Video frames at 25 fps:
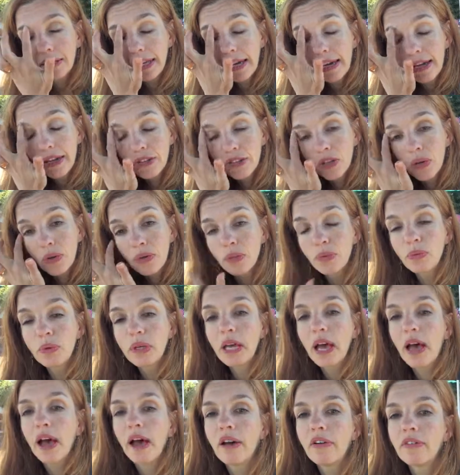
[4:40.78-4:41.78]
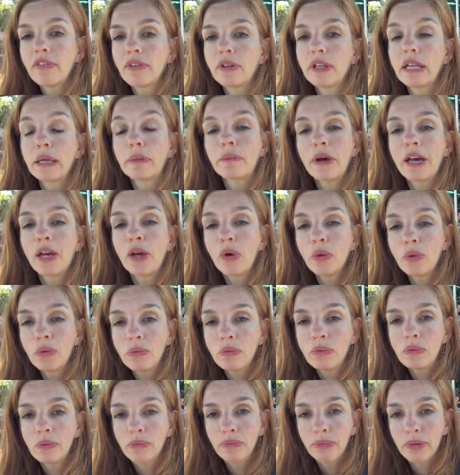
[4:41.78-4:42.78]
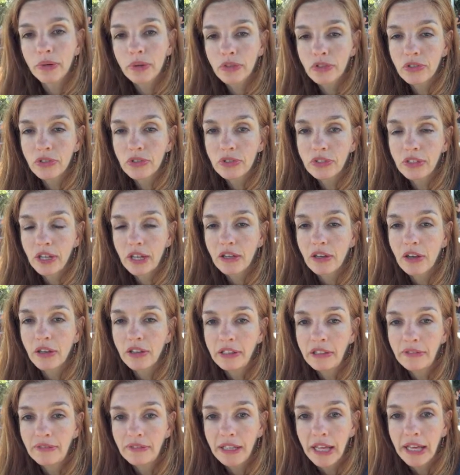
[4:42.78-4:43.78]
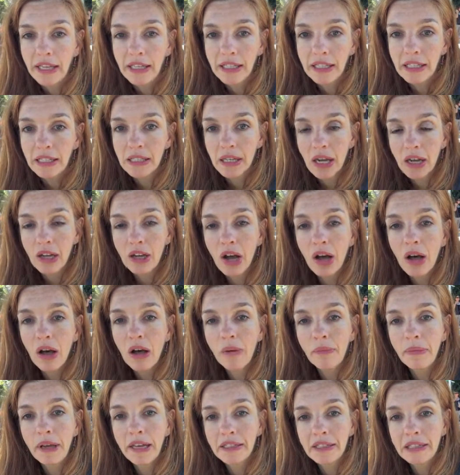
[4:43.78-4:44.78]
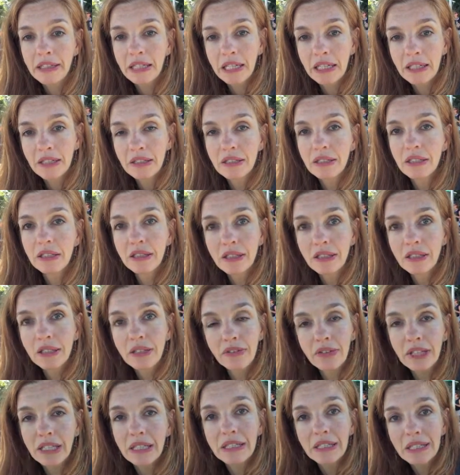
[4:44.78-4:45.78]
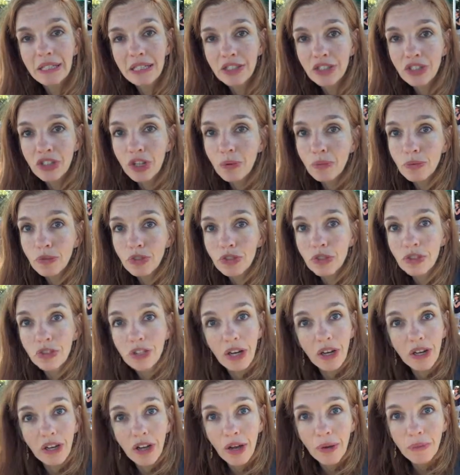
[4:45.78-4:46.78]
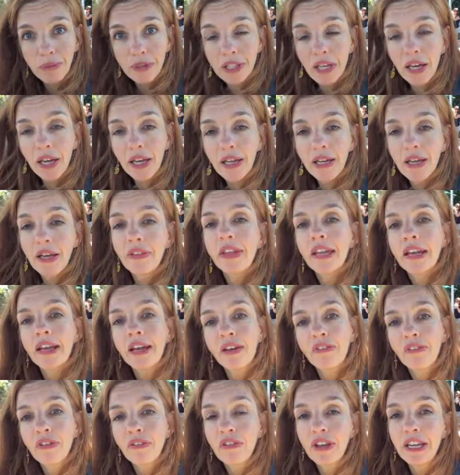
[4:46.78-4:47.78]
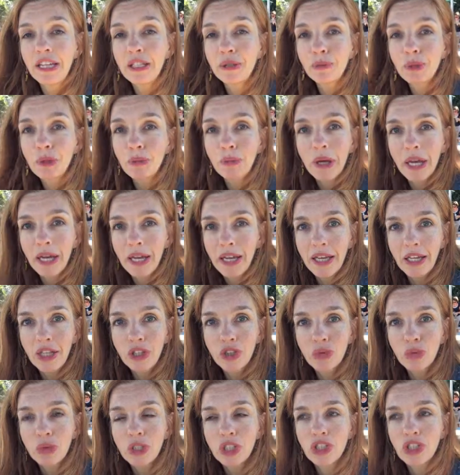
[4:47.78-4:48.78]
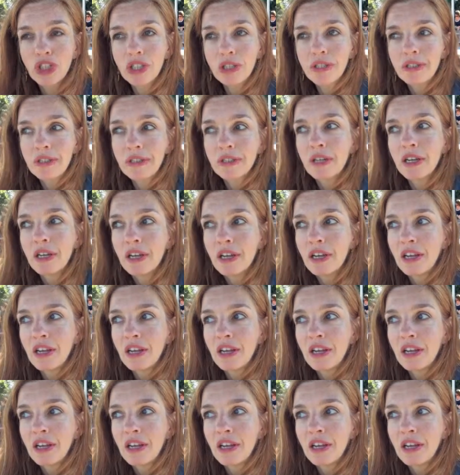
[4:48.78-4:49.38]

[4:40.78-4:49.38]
Yeah, totally. We have like my own personal site, ColleenFlanigan.com, has links to the livingseasculpture.com site, and then I have a Facebook page, which is